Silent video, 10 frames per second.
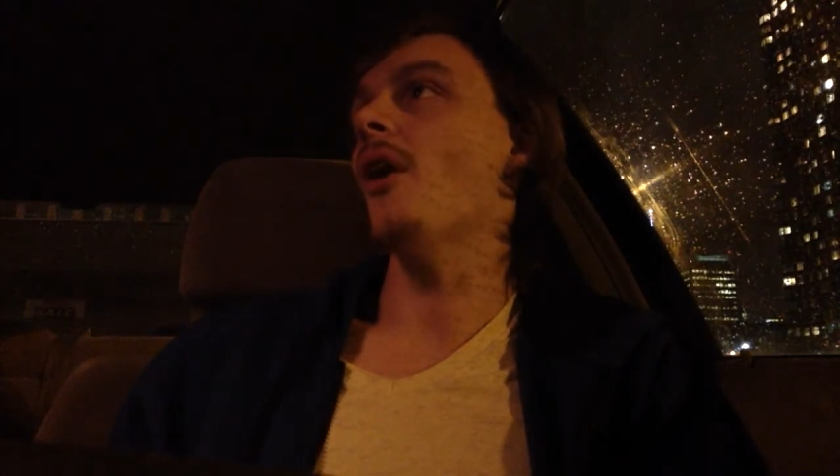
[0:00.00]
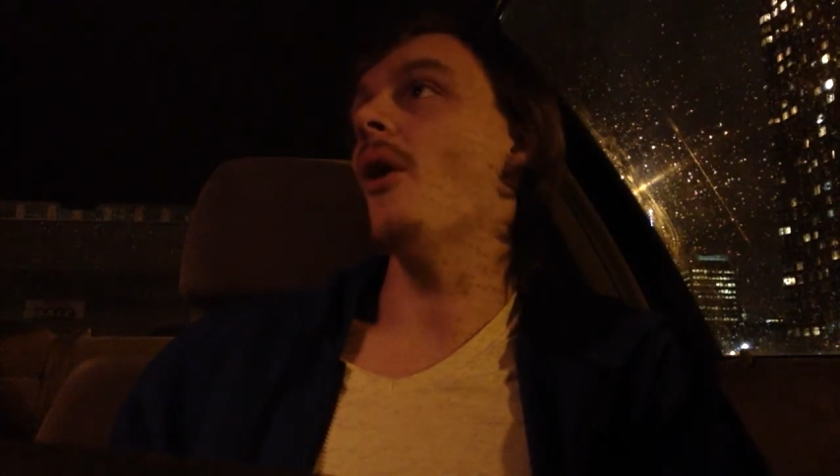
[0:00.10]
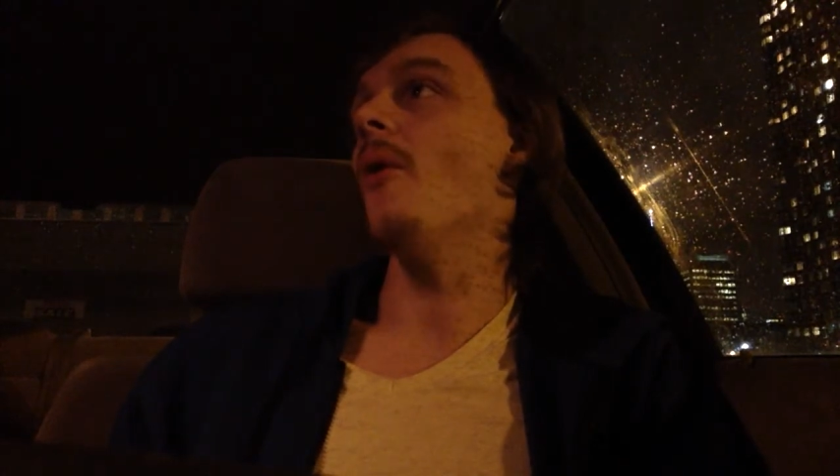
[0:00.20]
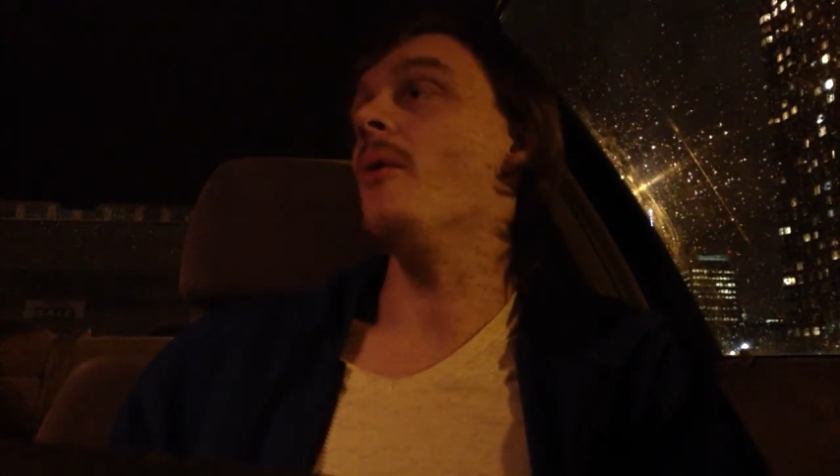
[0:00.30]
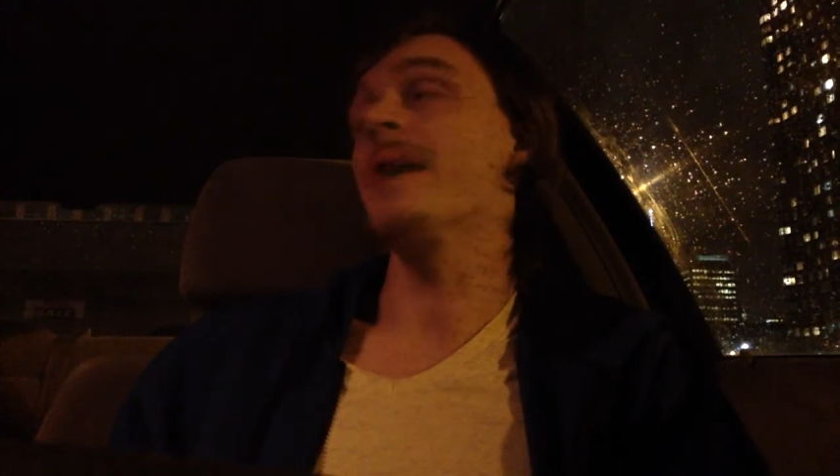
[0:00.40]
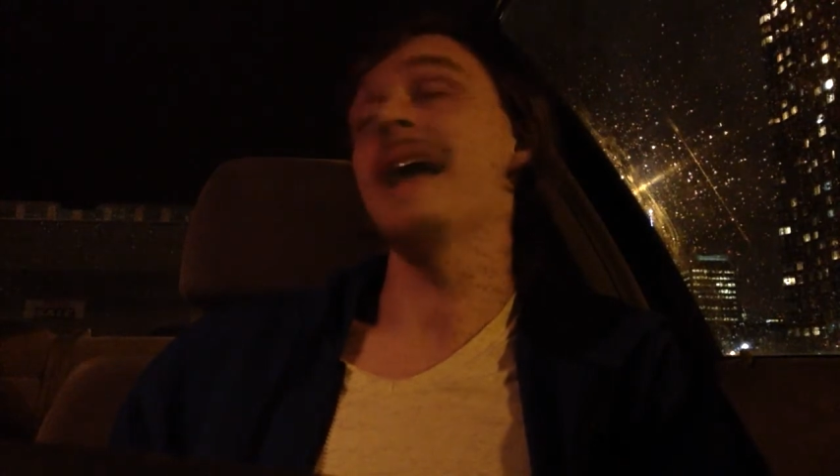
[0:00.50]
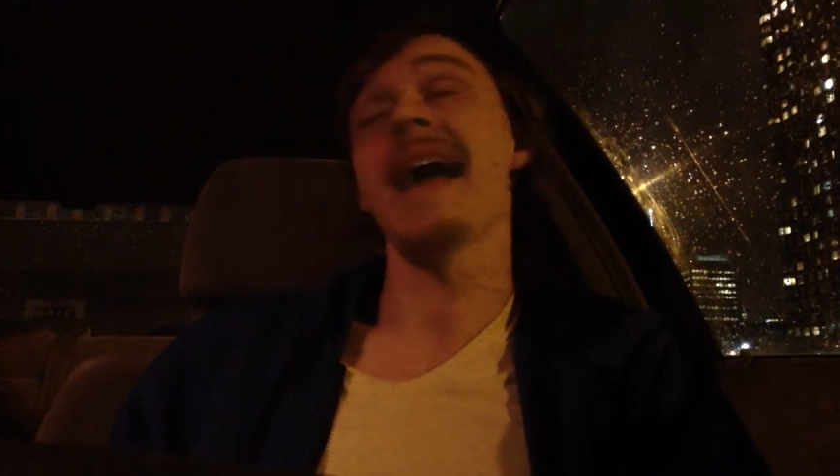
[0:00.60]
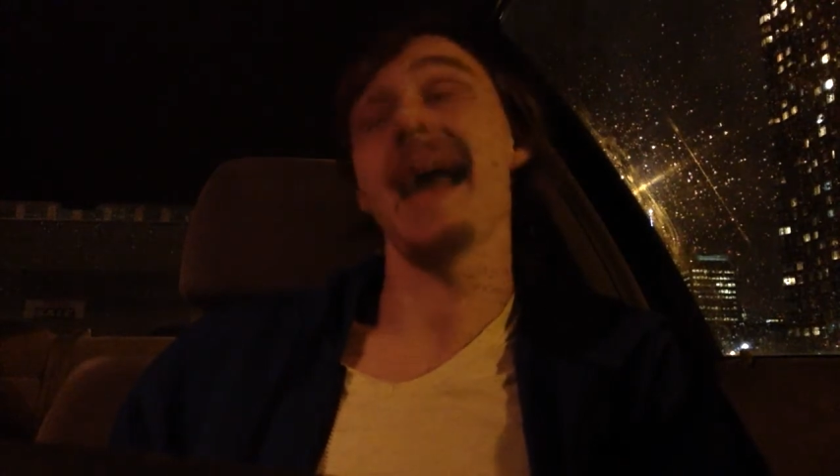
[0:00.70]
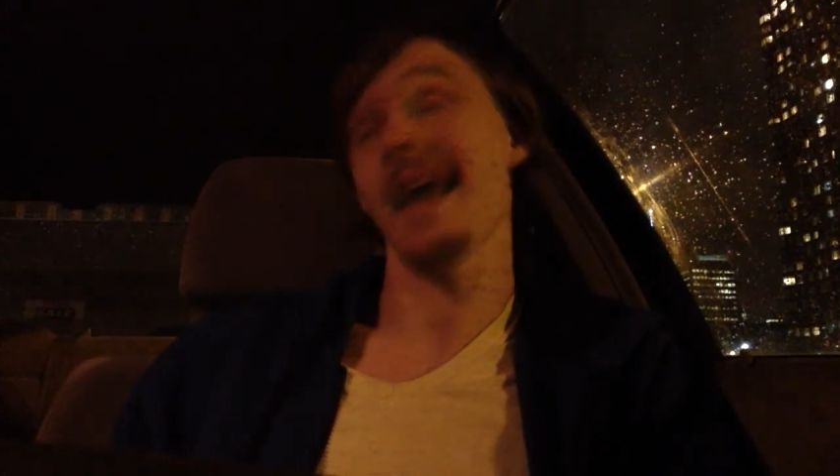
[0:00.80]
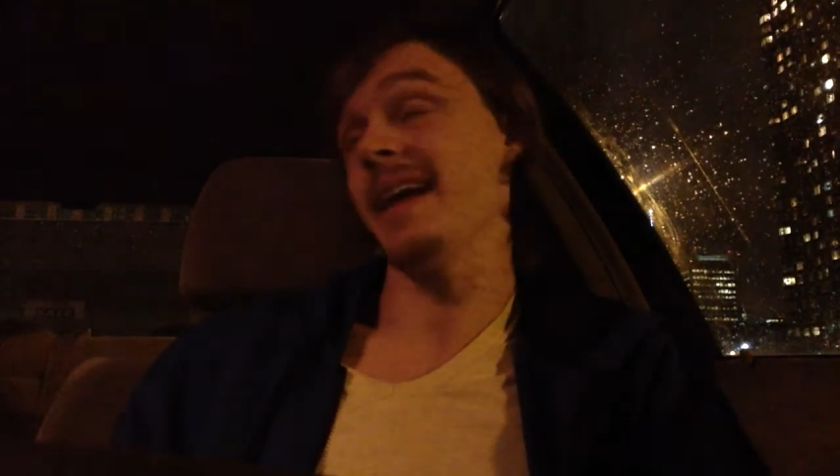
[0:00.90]

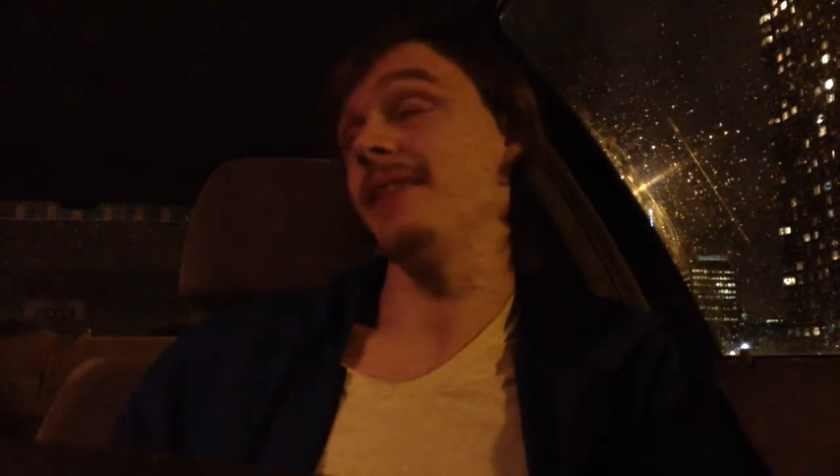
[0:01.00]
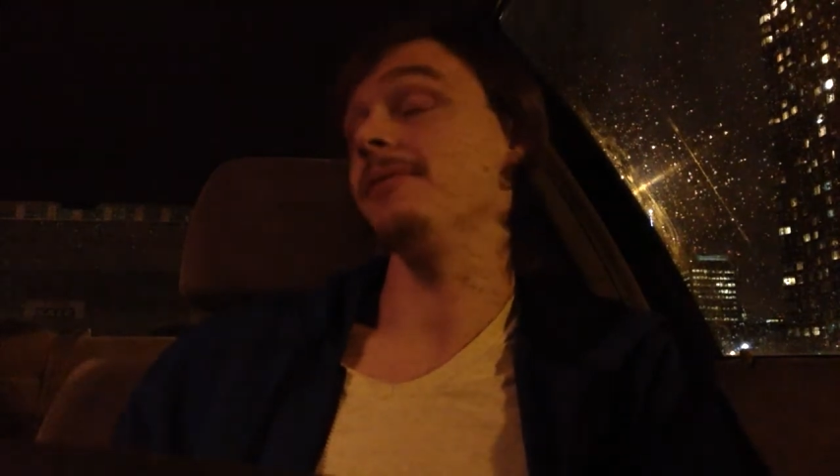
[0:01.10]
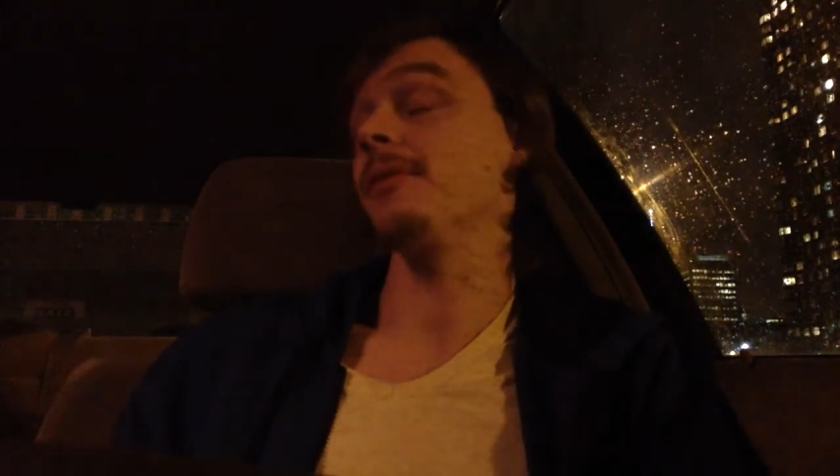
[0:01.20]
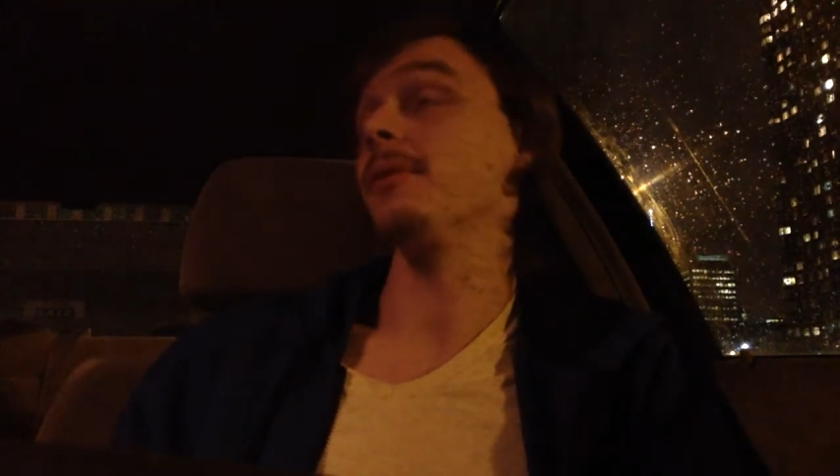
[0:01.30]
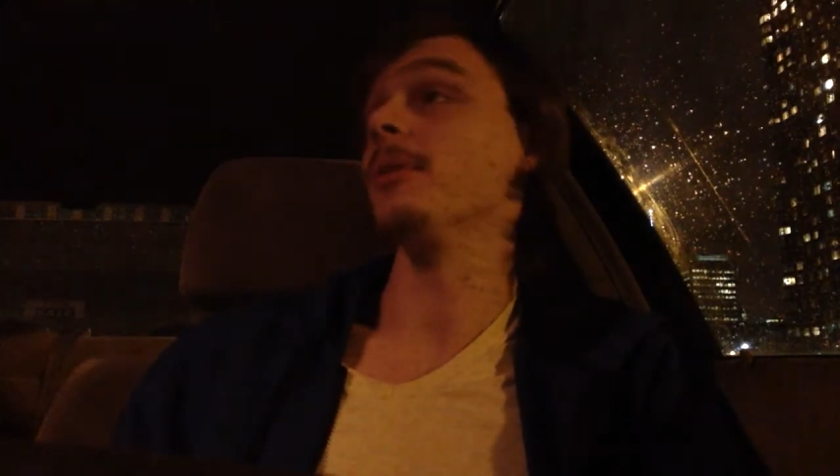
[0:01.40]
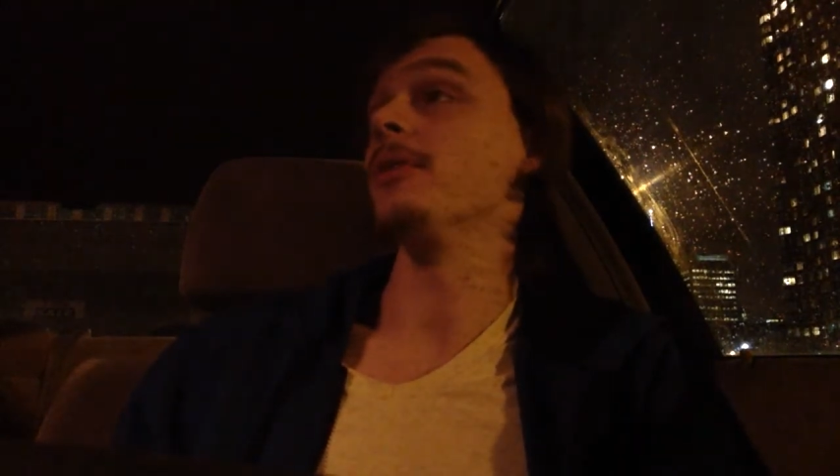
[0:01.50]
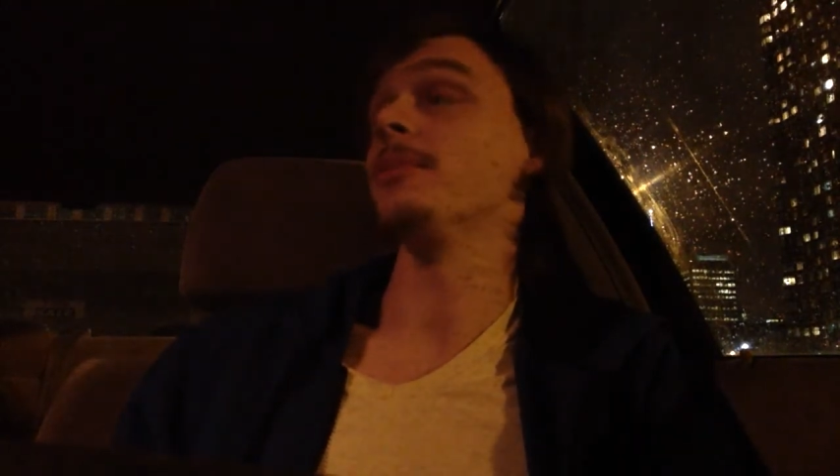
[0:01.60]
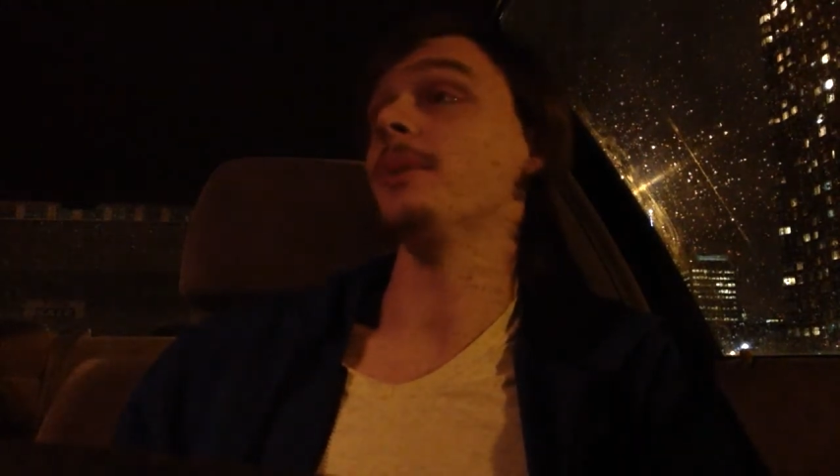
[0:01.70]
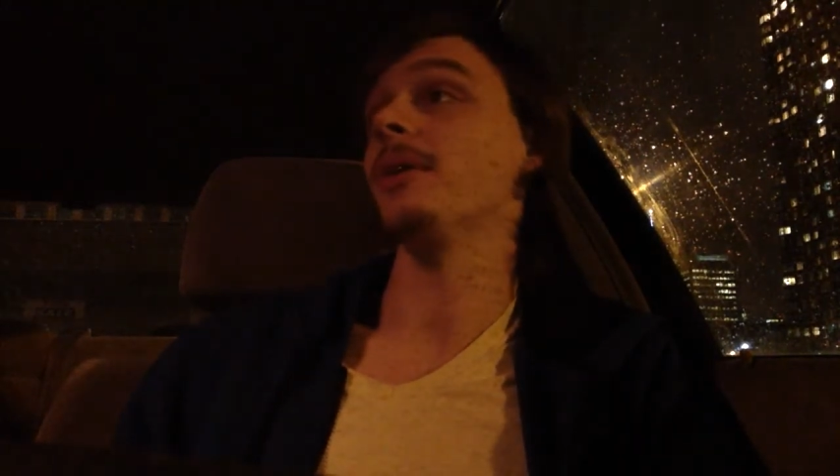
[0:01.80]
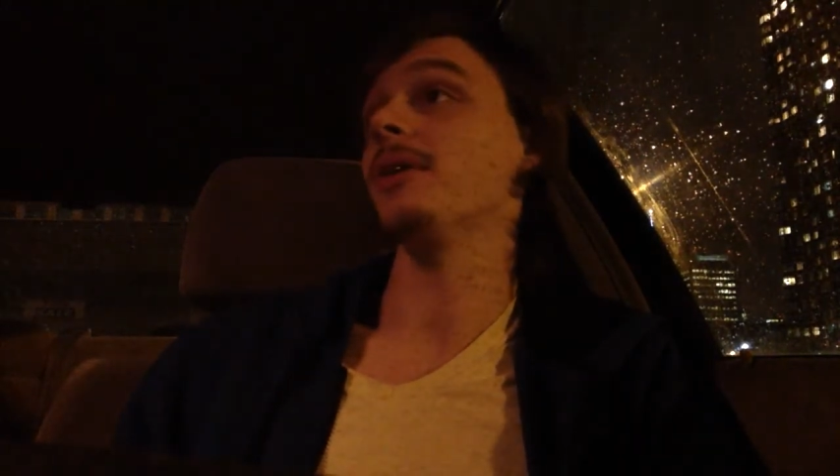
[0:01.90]
okay for the
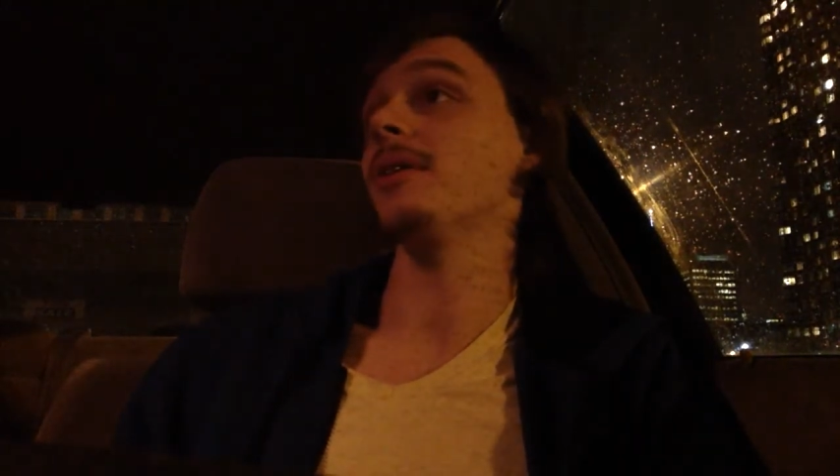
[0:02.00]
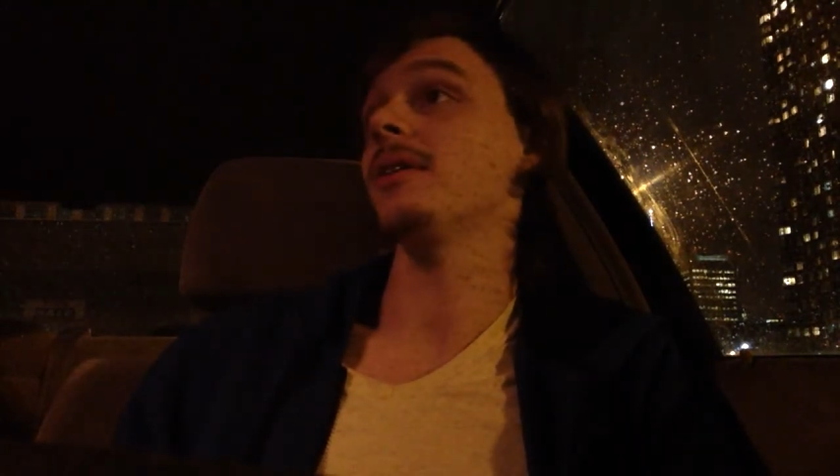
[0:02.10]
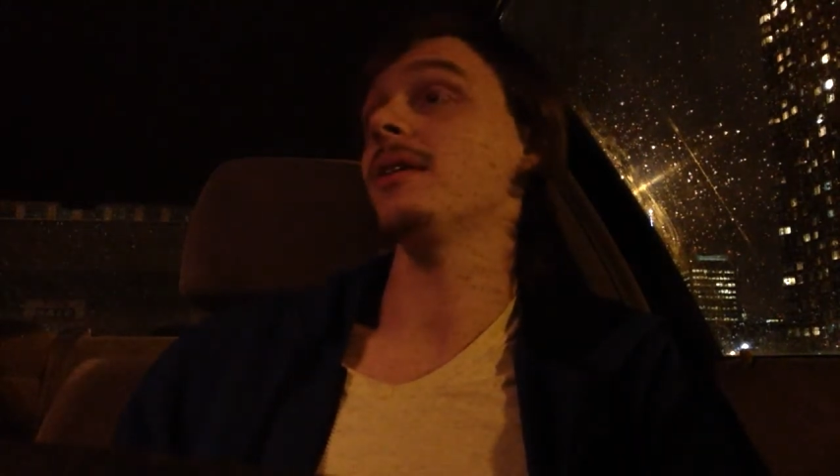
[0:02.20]
most part.